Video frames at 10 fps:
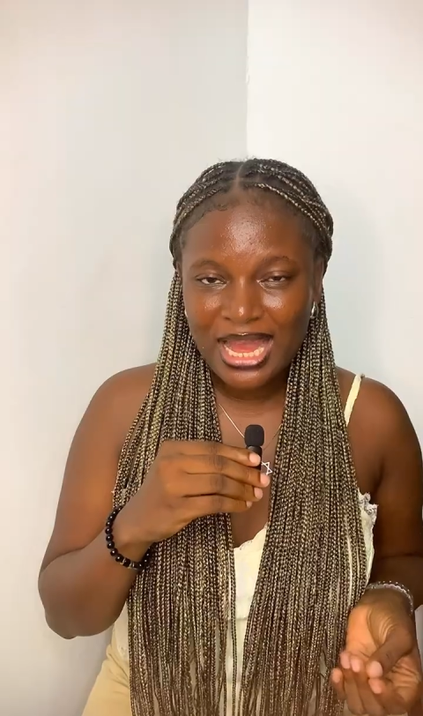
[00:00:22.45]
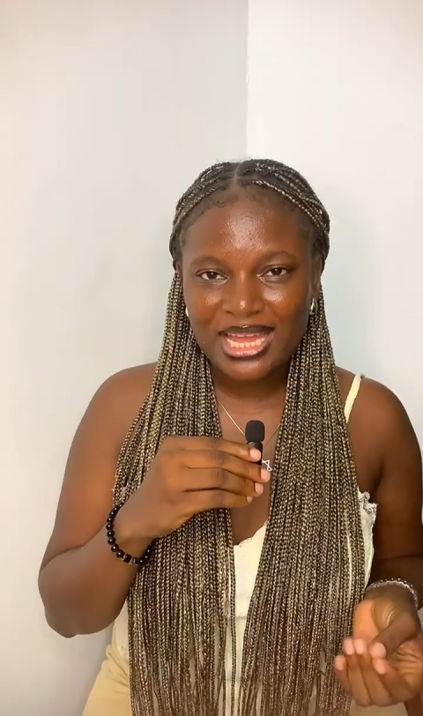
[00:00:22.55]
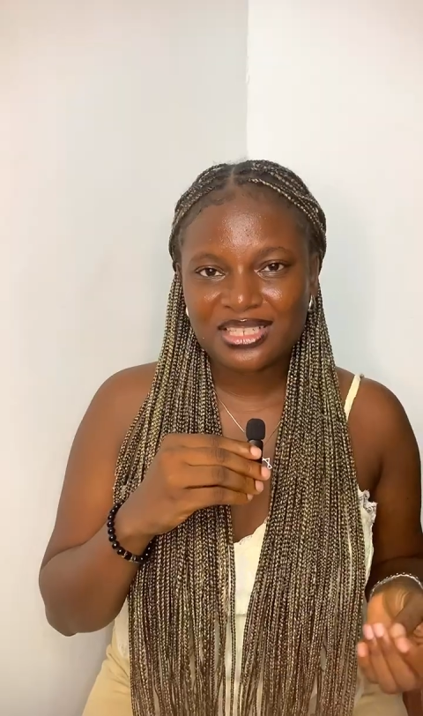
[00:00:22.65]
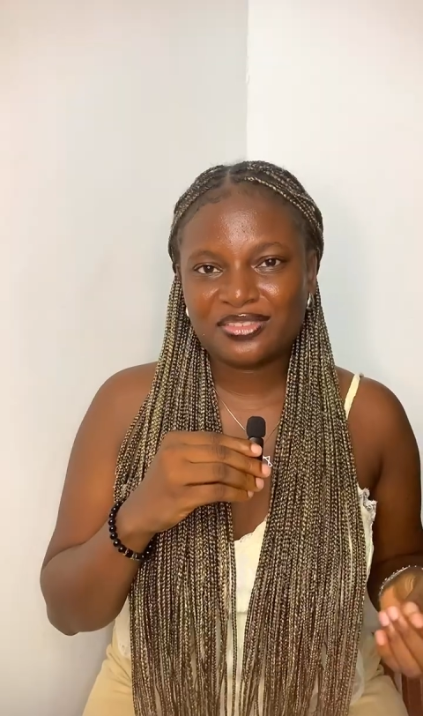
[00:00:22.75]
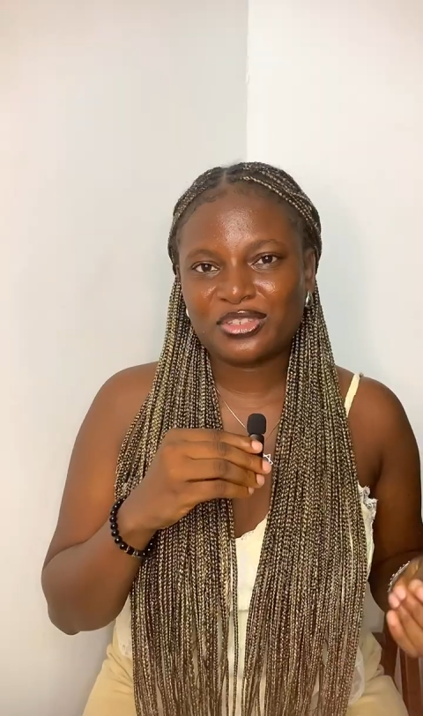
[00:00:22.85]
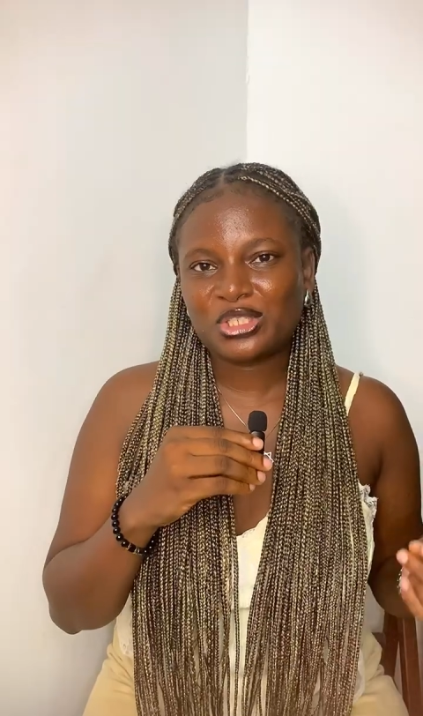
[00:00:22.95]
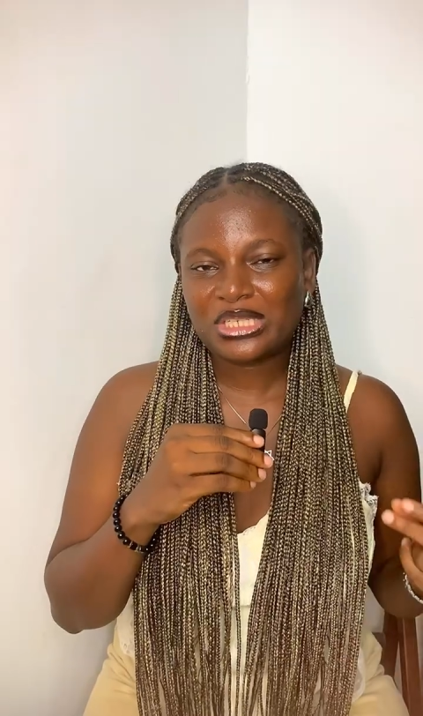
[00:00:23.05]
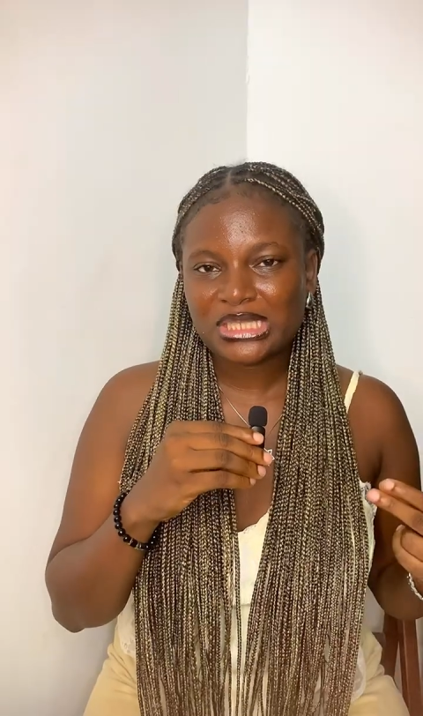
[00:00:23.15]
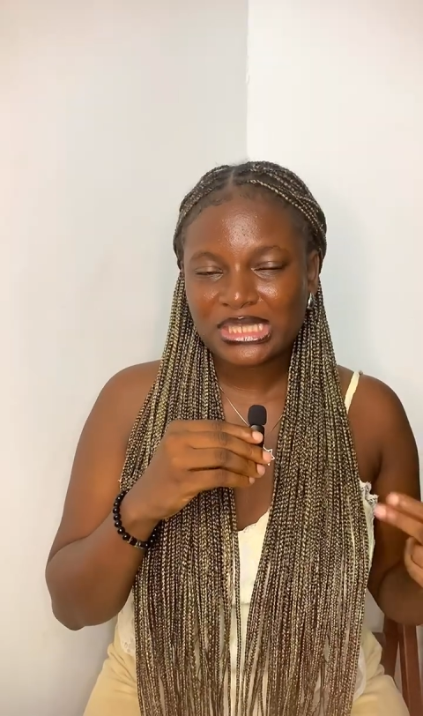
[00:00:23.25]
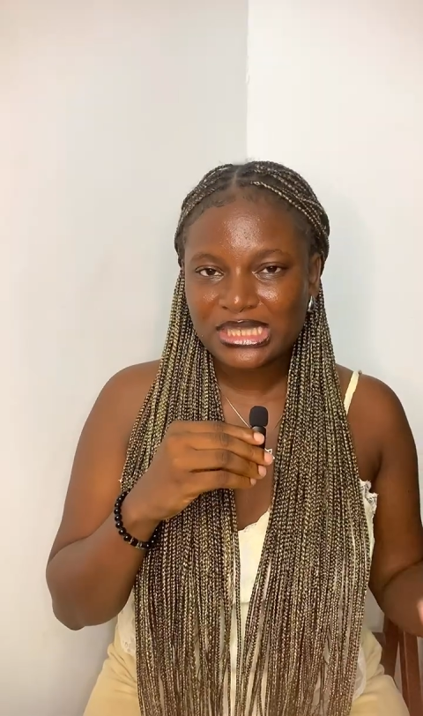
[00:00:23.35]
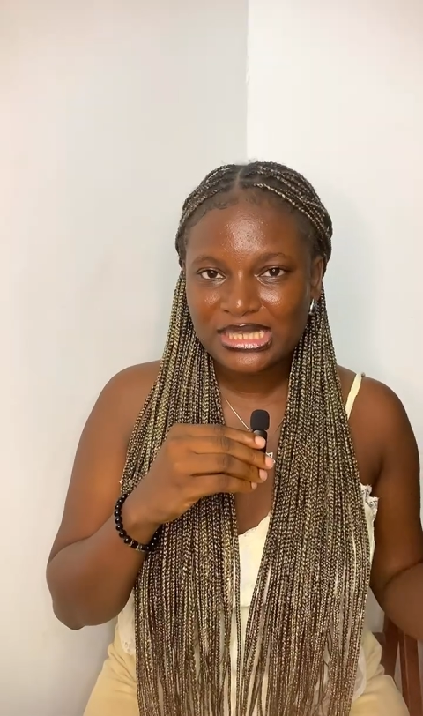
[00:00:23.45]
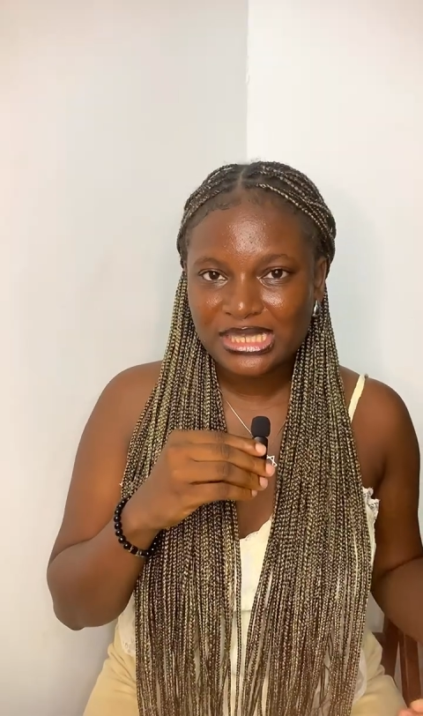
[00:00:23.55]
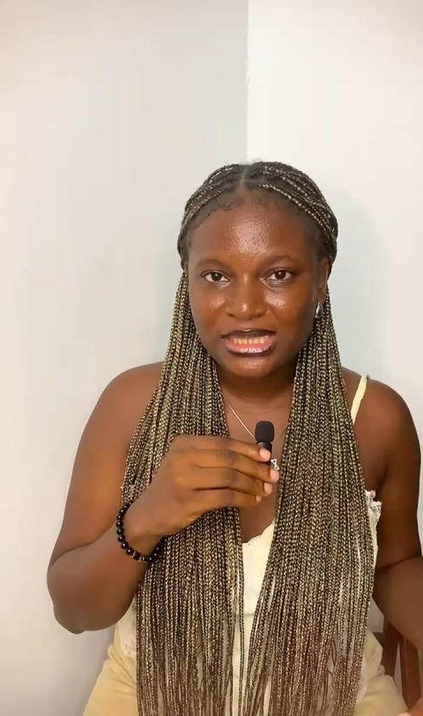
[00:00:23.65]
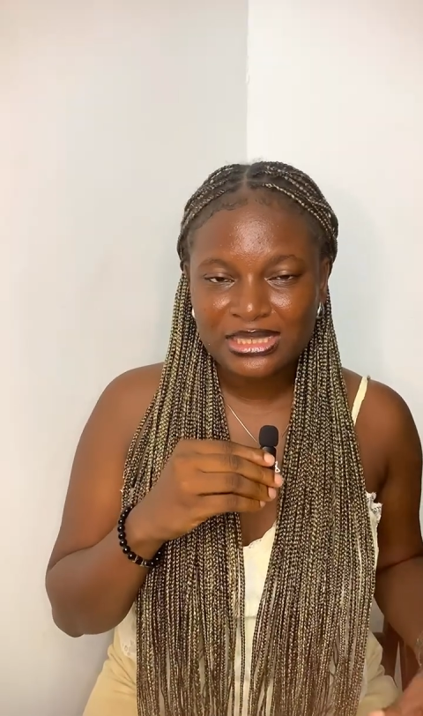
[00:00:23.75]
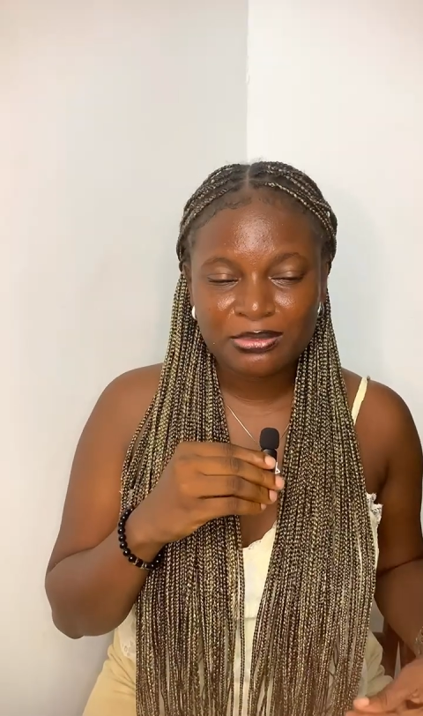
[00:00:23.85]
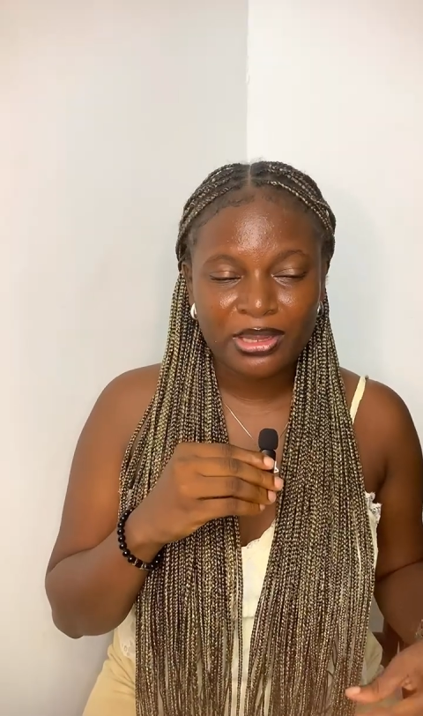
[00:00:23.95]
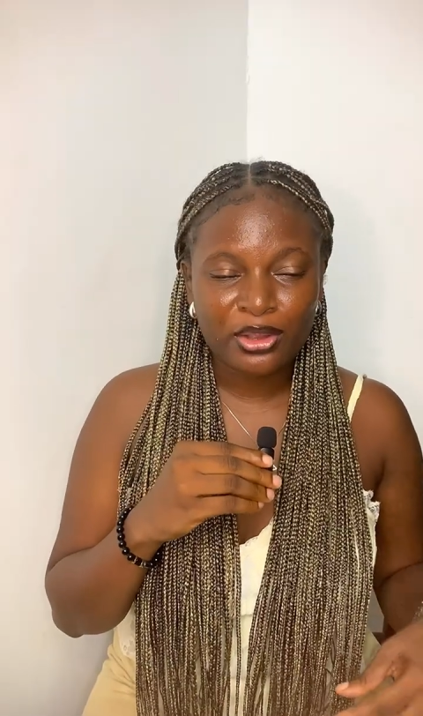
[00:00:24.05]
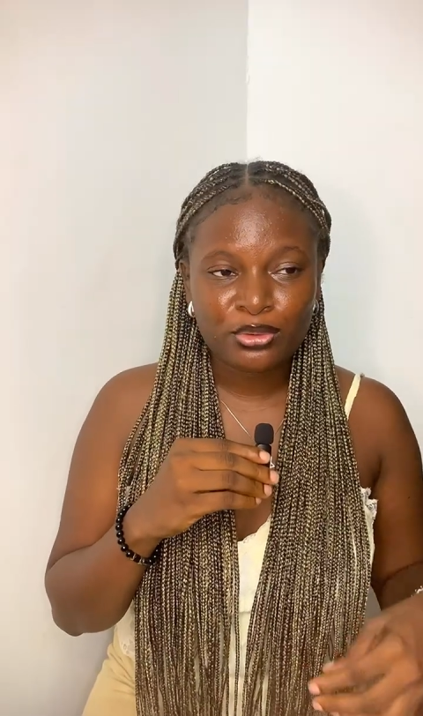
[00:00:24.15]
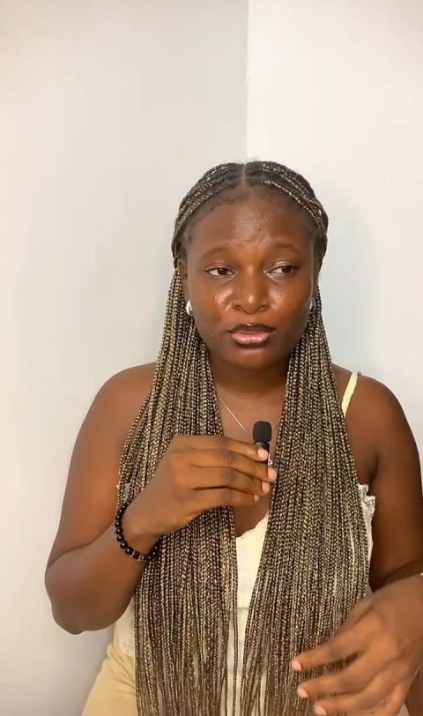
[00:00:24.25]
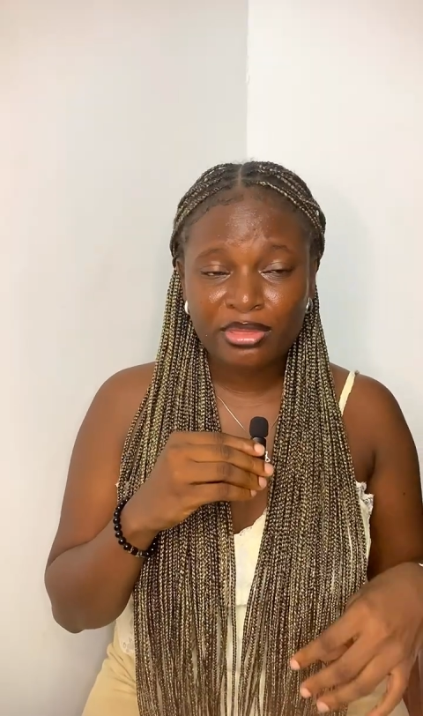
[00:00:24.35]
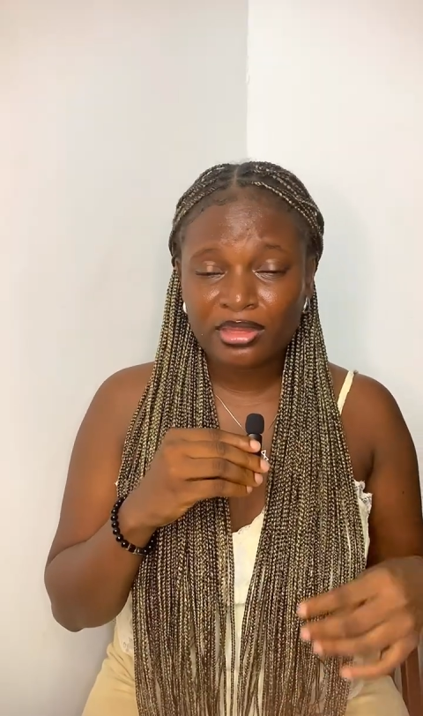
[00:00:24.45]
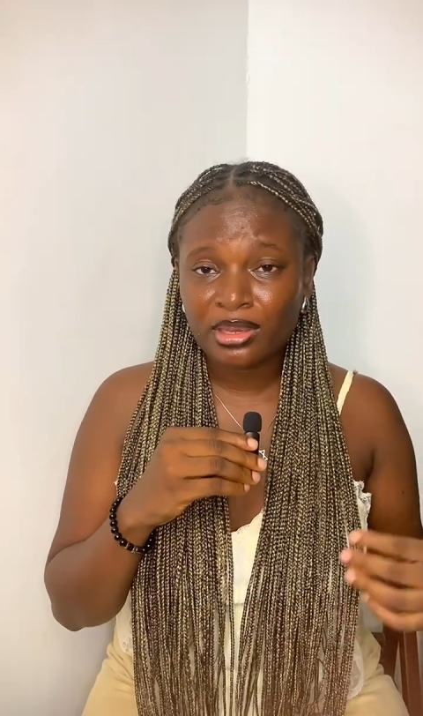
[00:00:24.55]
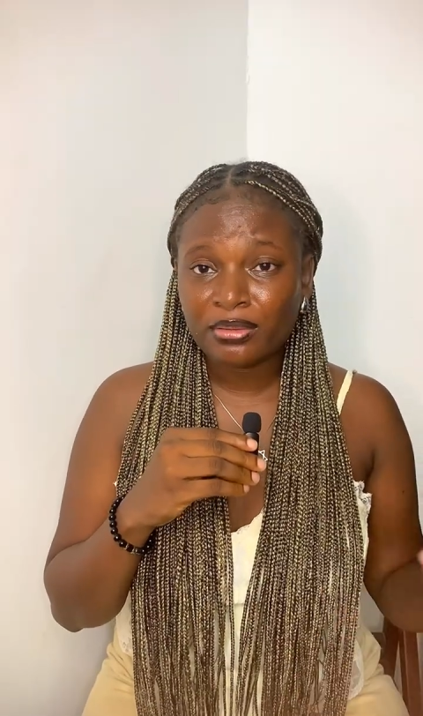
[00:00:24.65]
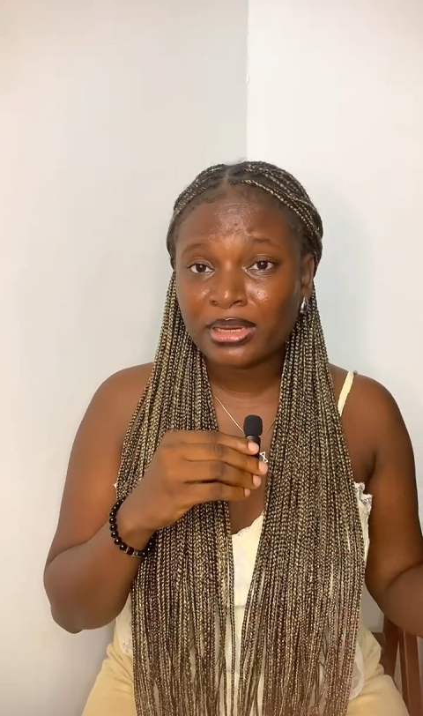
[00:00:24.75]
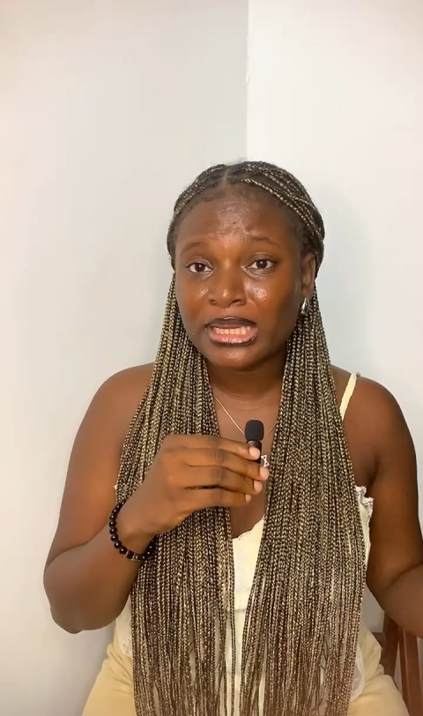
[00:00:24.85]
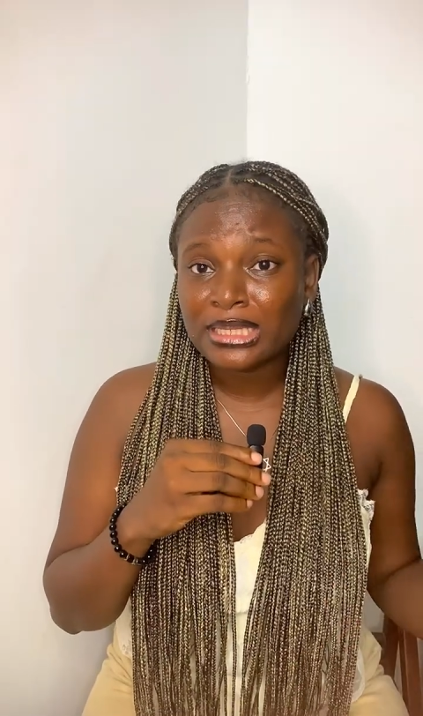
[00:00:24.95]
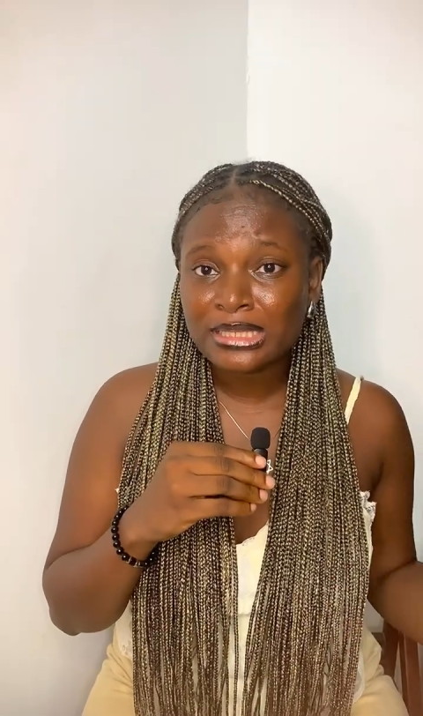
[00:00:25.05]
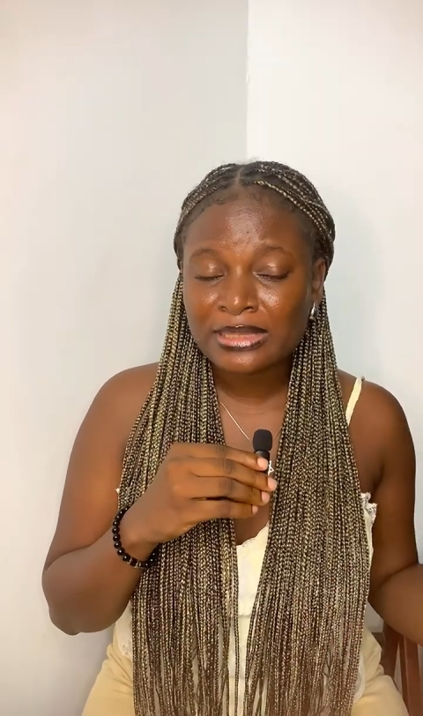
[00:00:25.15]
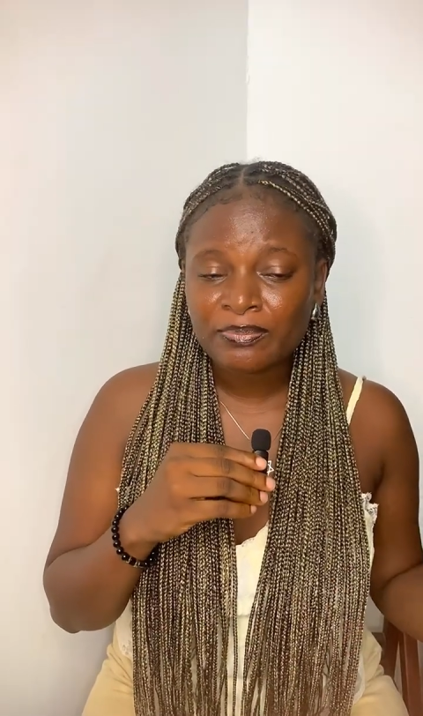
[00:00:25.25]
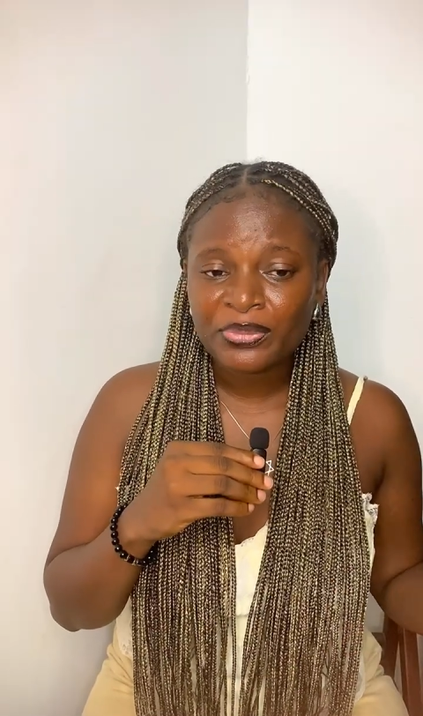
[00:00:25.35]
as a virtual assistant, my growth areas,